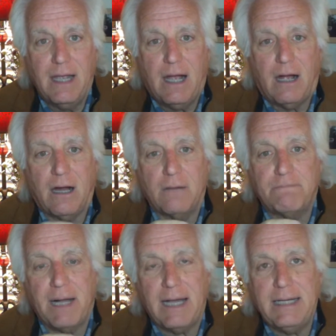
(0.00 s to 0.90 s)
our
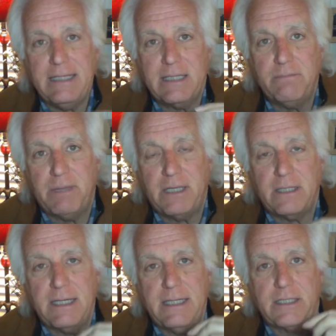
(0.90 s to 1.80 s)
body's
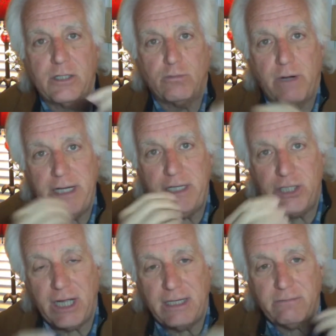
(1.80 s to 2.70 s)
ability to
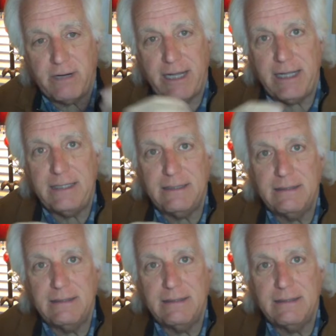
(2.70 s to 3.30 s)
regenerate,